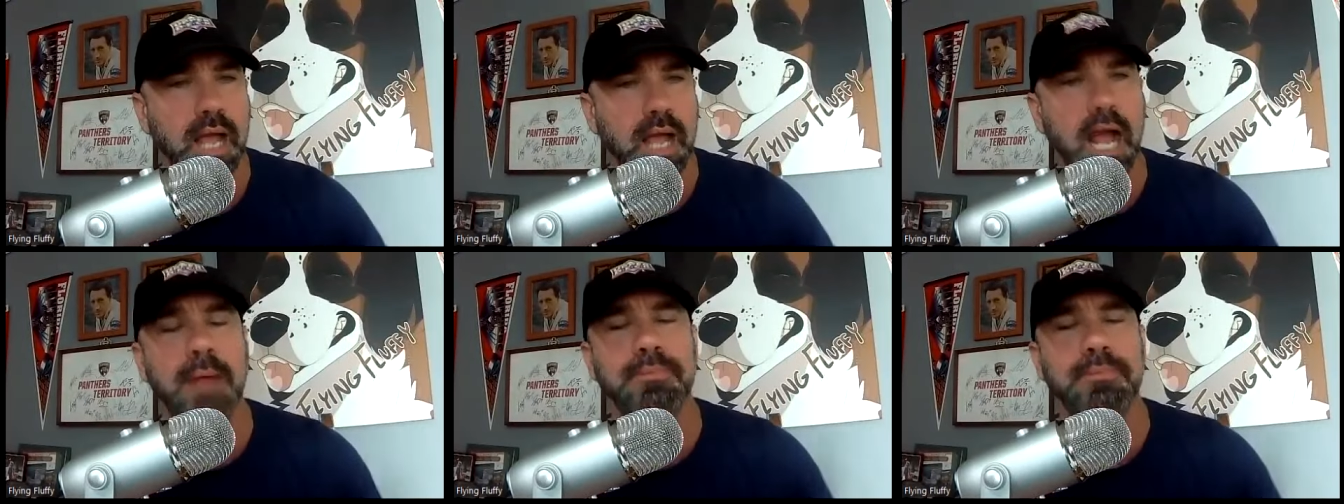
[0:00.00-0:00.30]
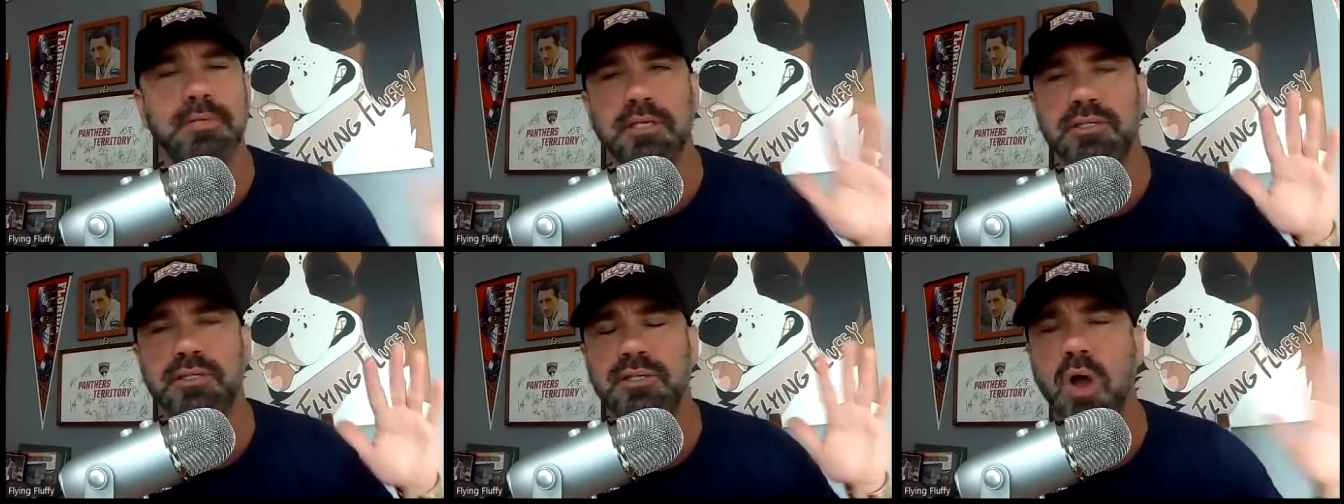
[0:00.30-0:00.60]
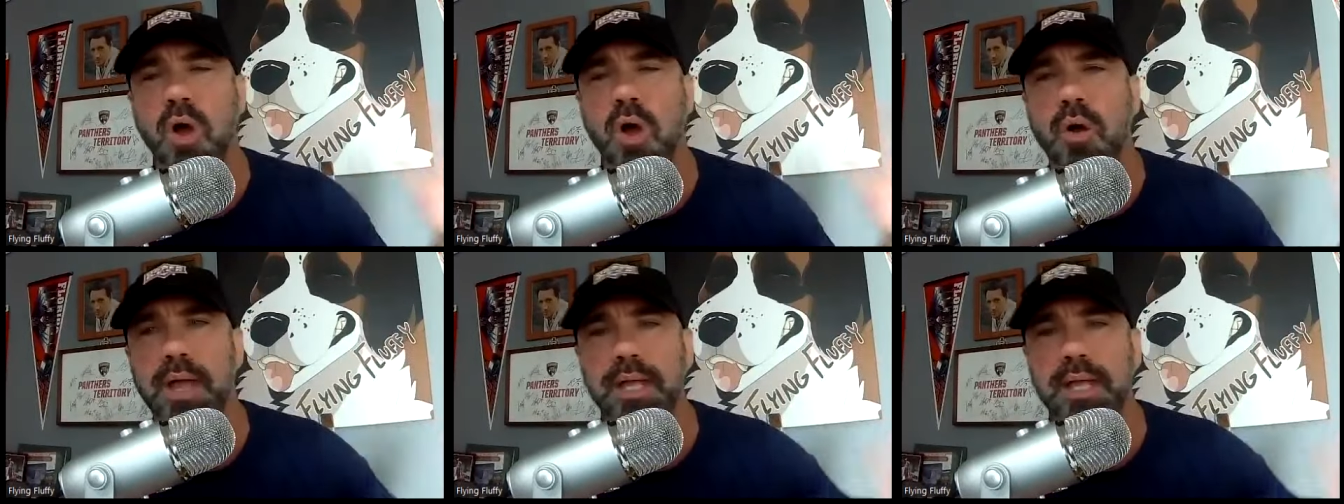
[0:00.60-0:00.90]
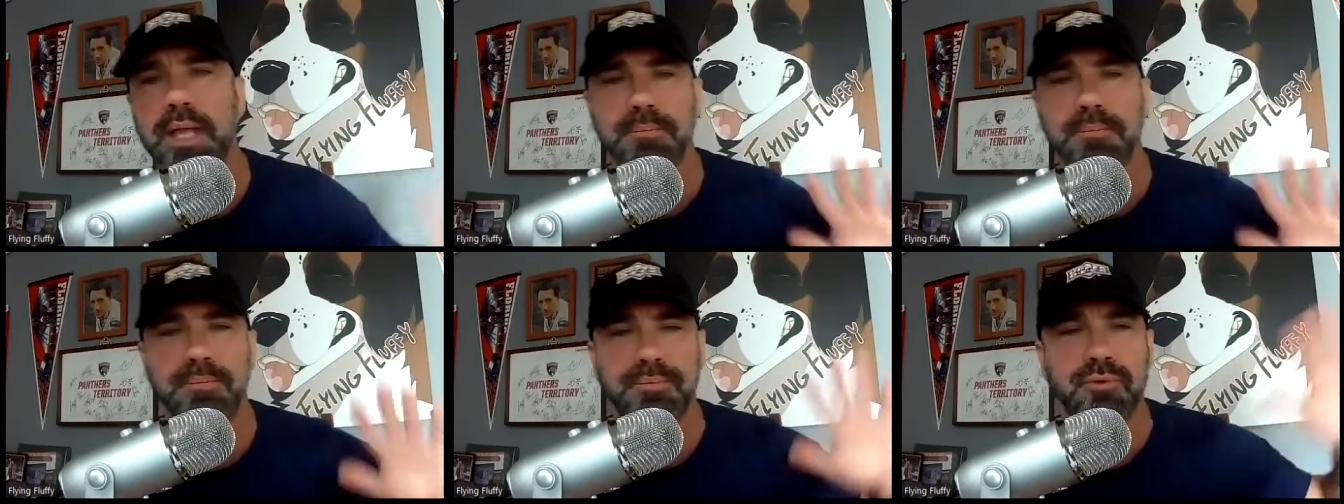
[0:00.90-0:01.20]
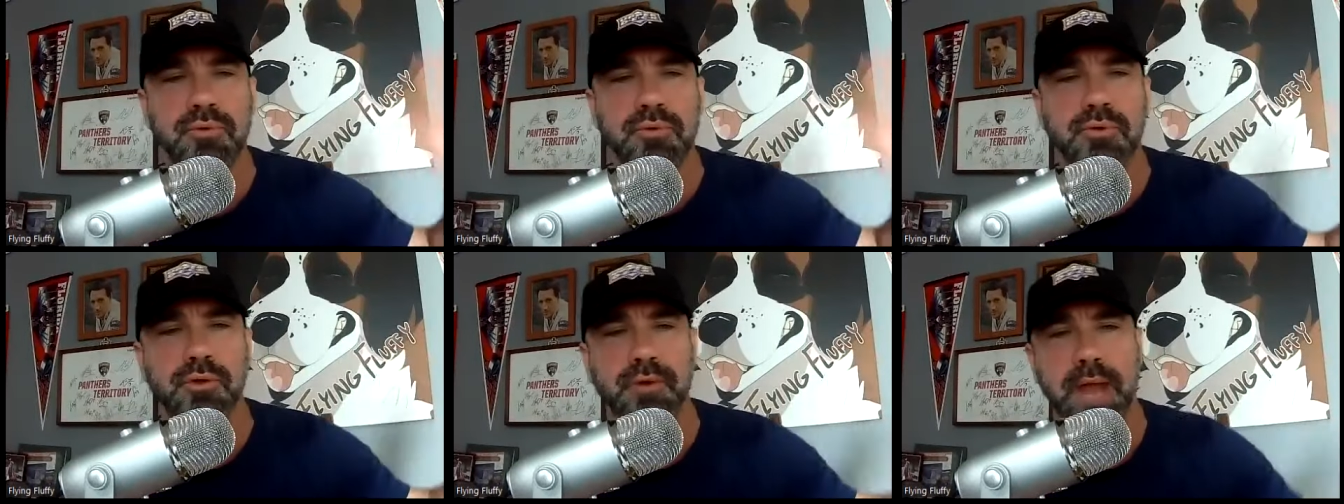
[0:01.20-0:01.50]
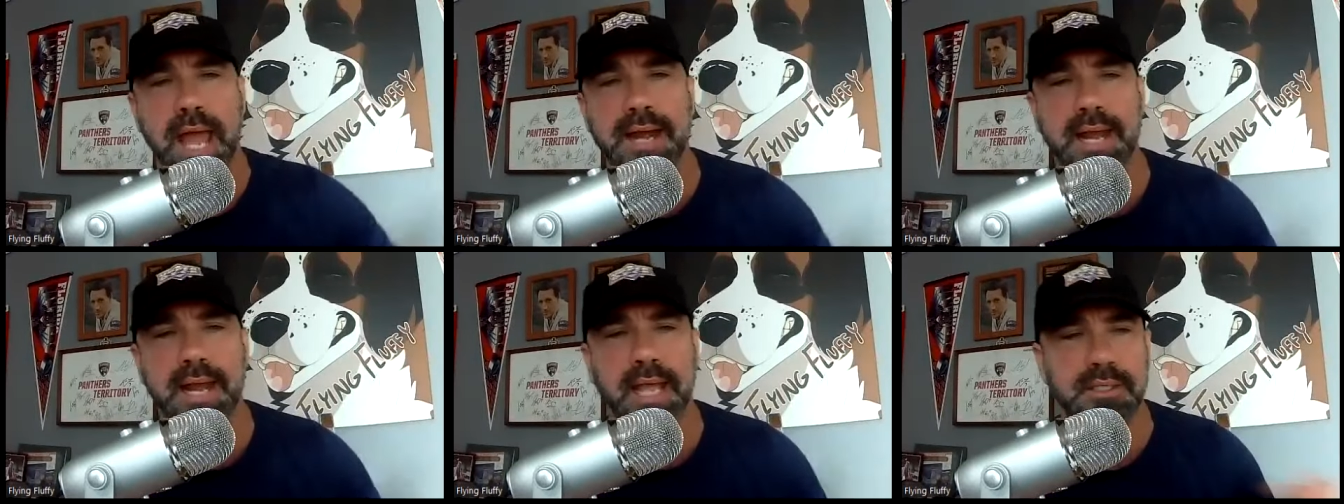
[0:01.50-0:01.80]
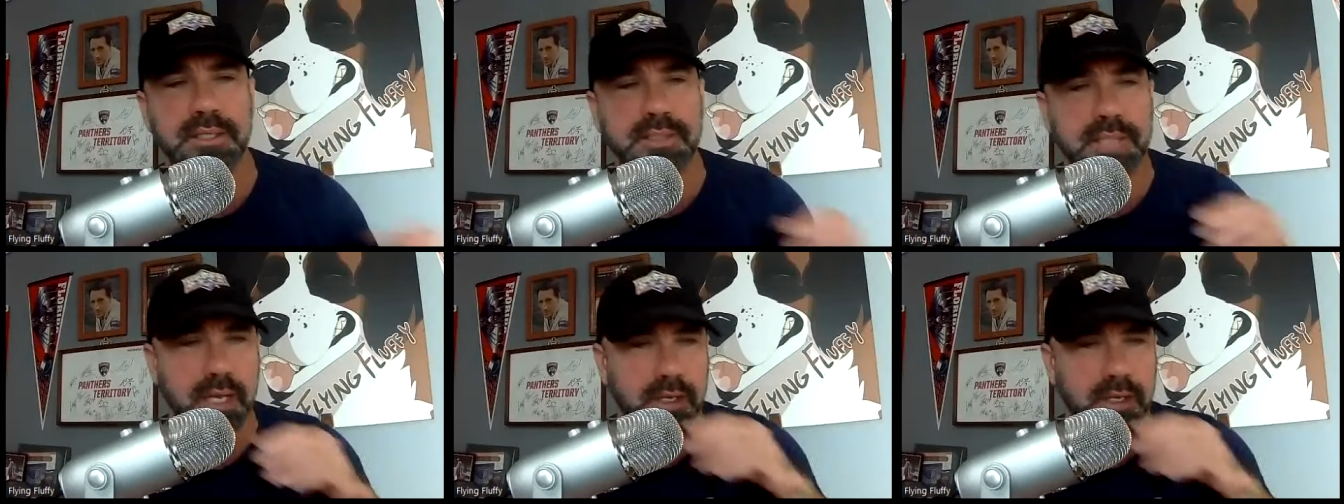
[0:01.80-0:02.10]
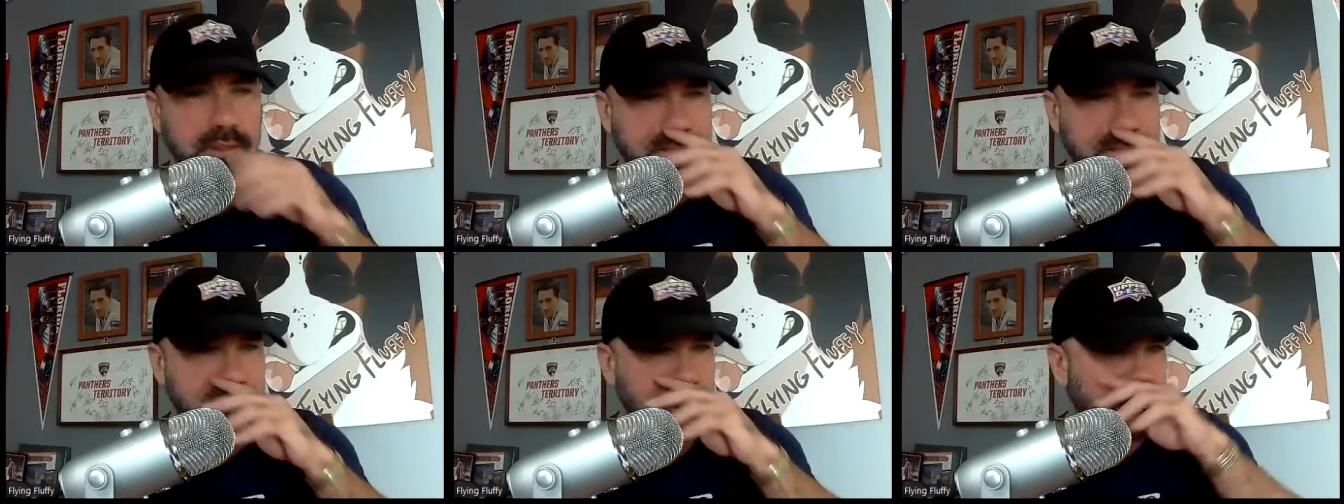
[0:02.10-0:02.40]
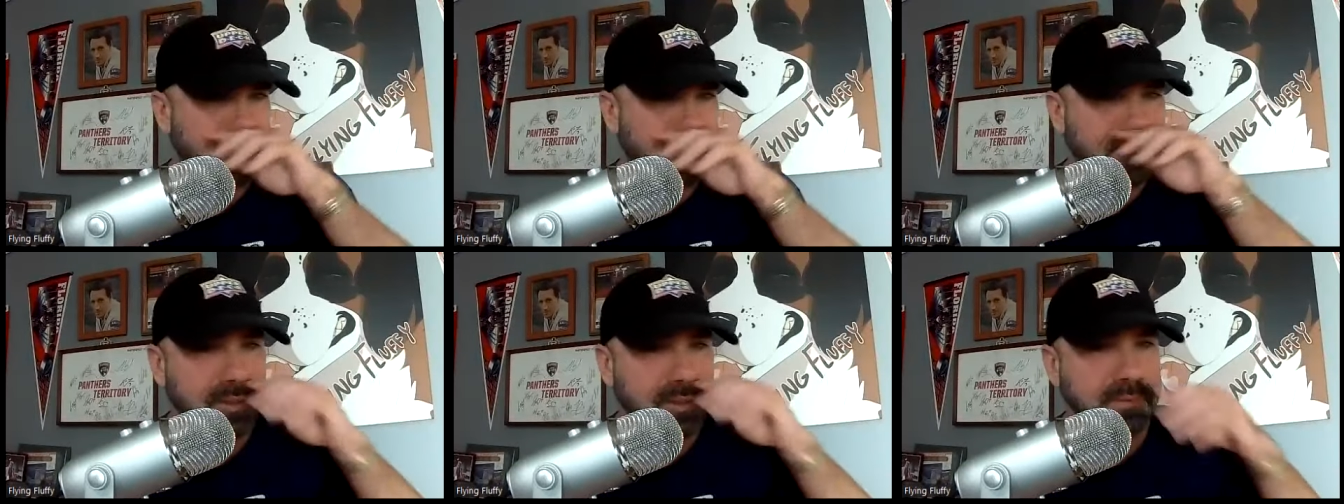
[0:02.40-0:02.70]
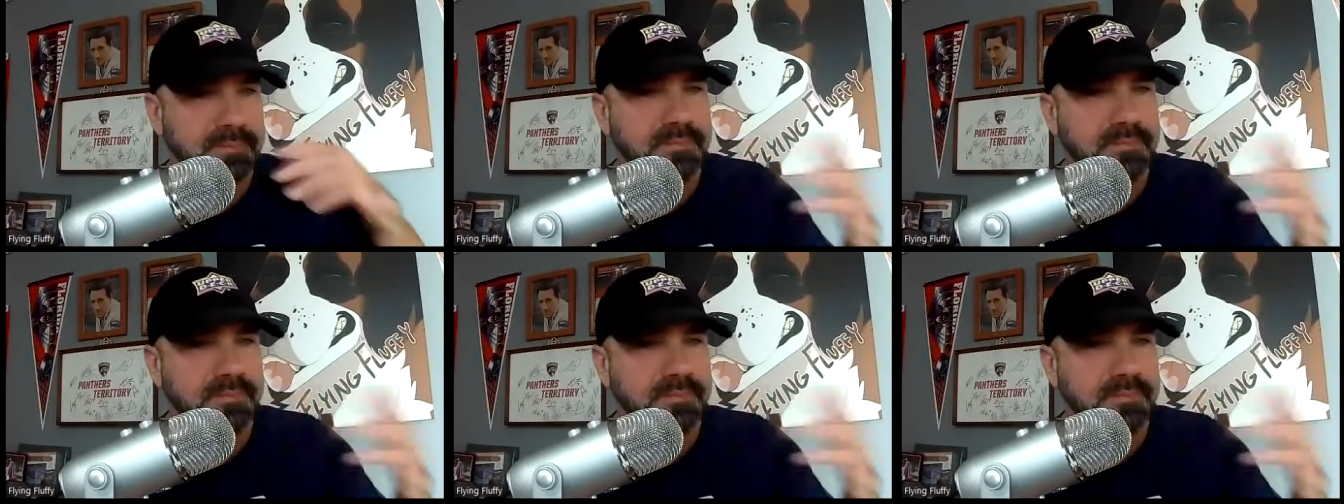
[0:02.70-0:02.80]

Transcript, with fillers: I'm just going through their NHL stuff.